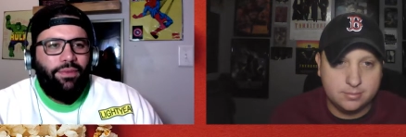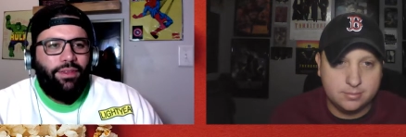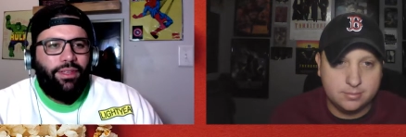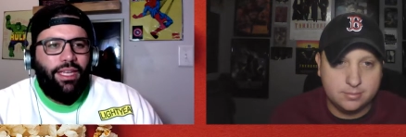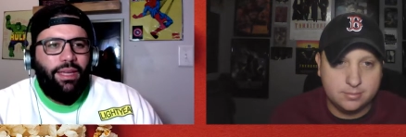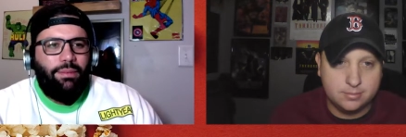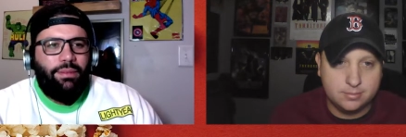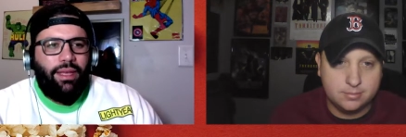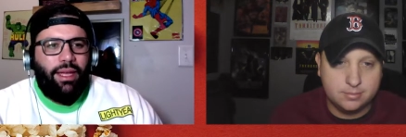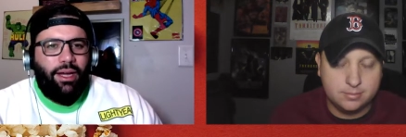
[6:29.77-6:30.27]

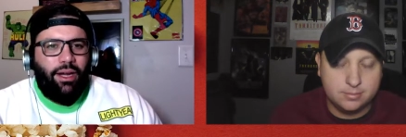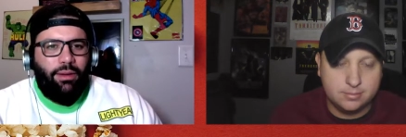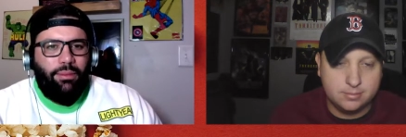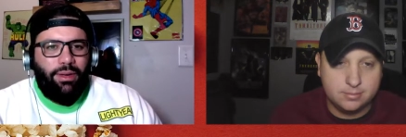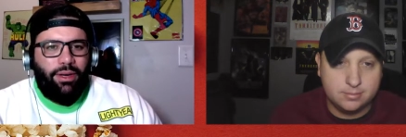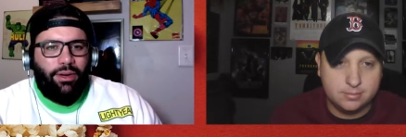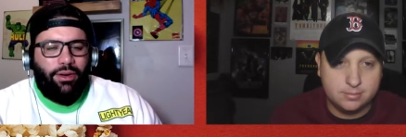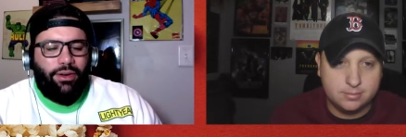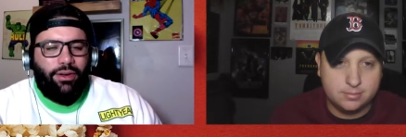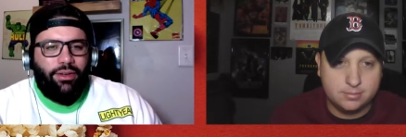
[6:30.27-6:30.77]
Speaker 1: keep the
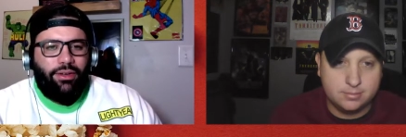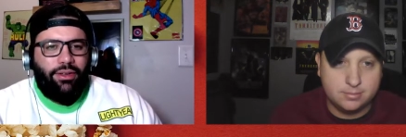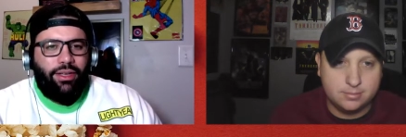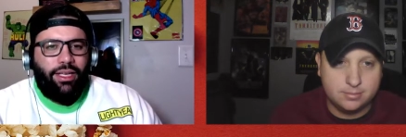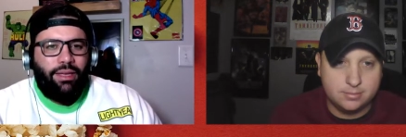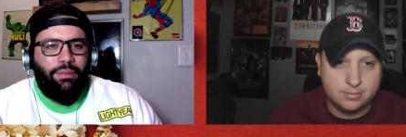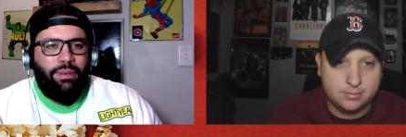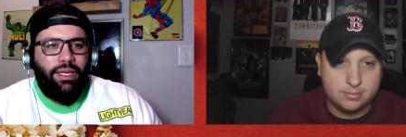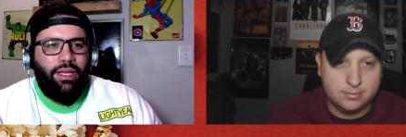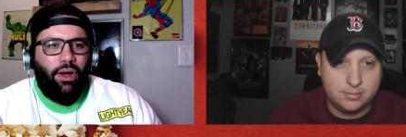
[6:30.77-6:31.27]
helmet on.
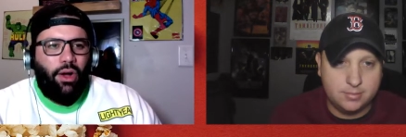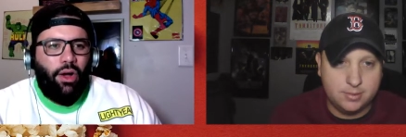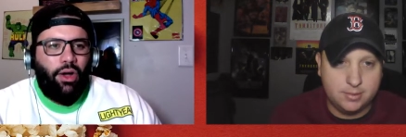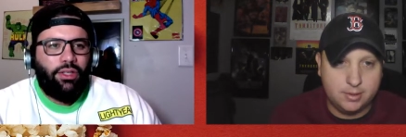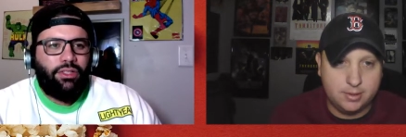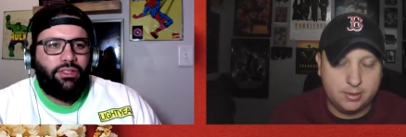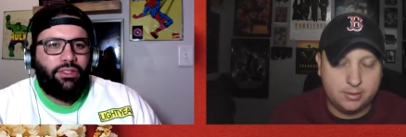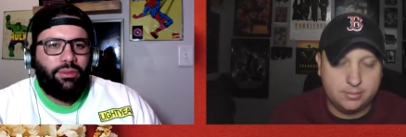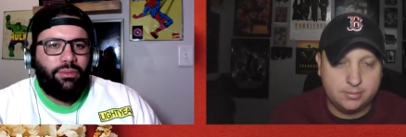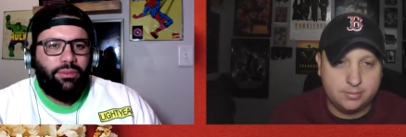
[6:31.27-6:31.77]
Like be
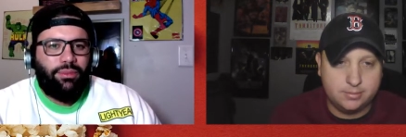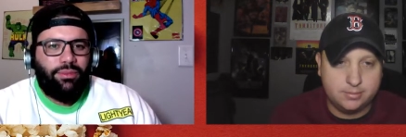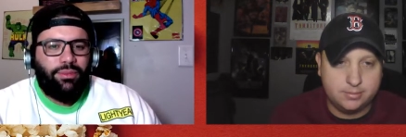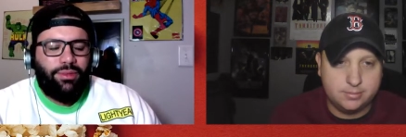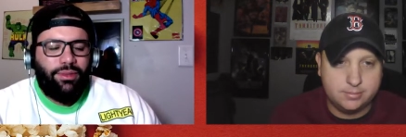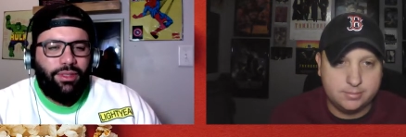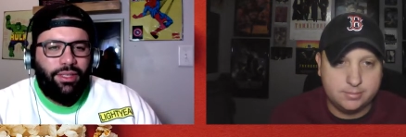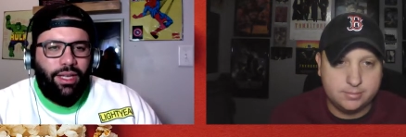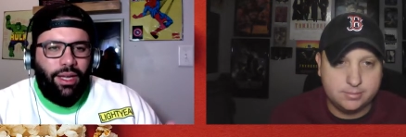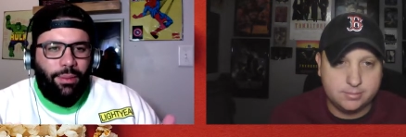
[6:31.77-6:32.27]
awesome.
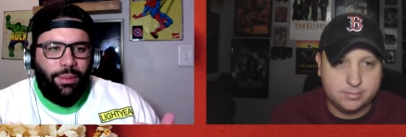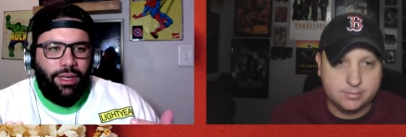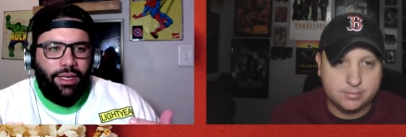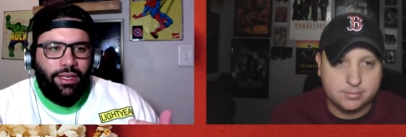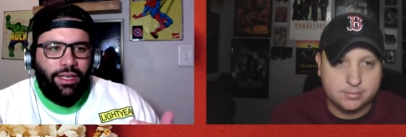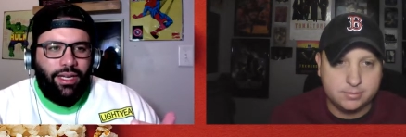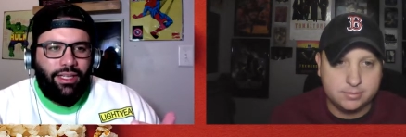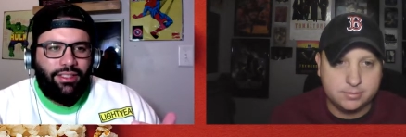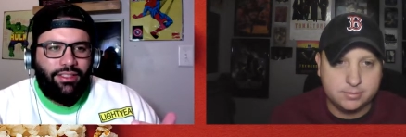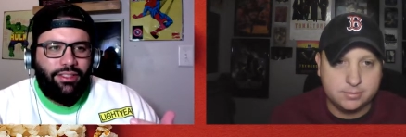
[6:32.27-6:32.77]
I
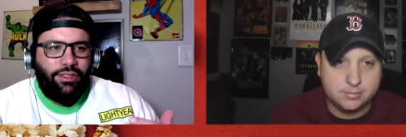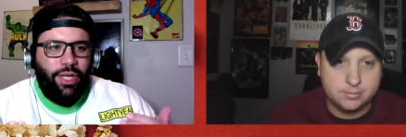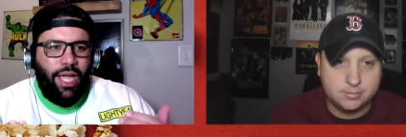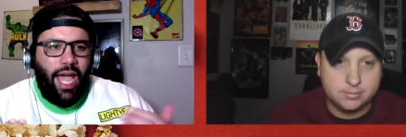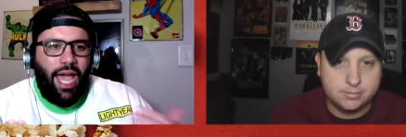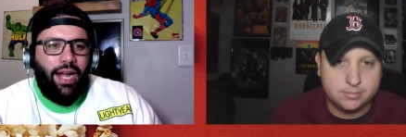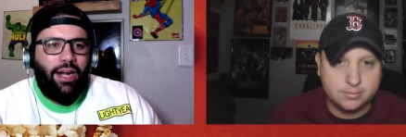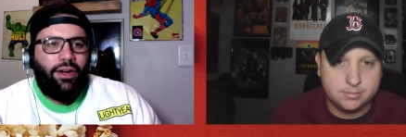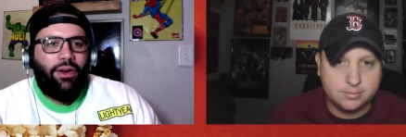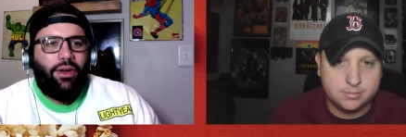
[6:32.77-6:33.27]
mean, that's you
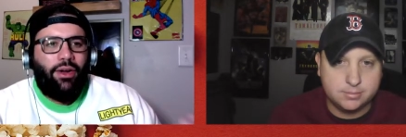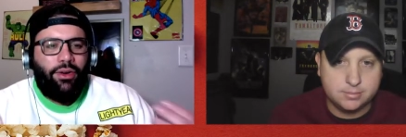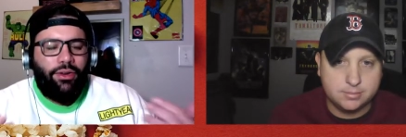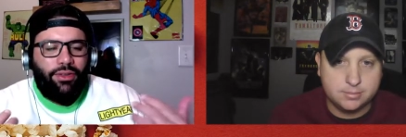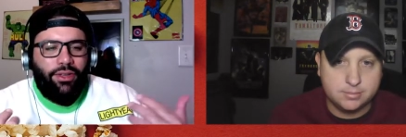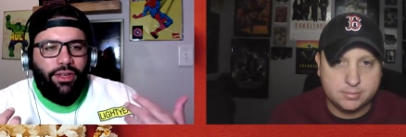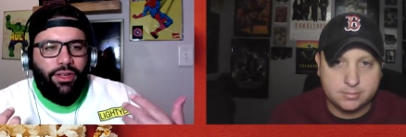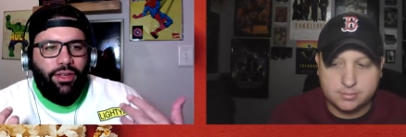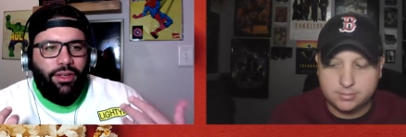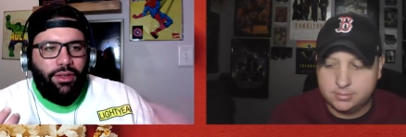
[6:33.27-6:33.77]
had it
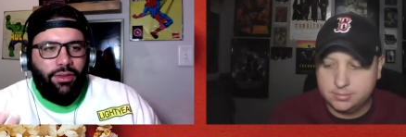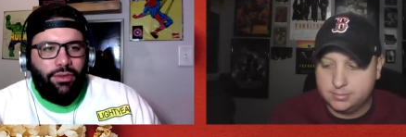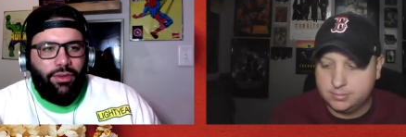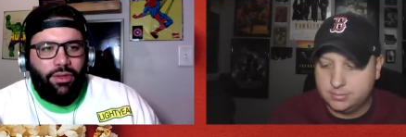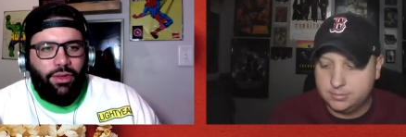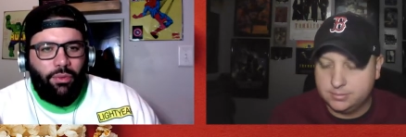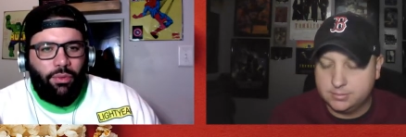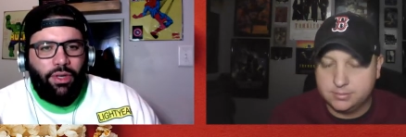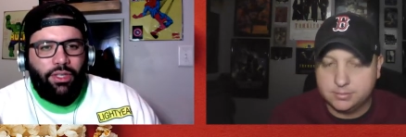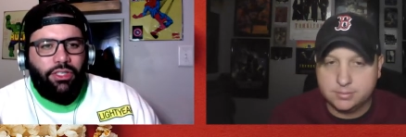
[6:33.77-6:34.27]
on through
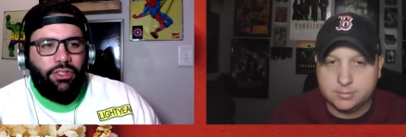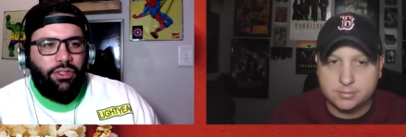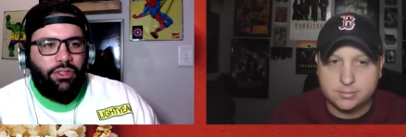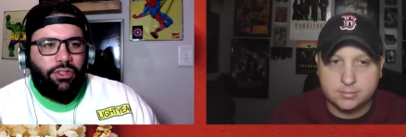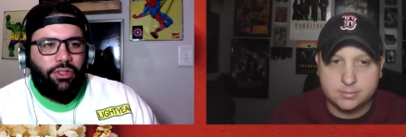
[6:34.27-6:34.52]
the original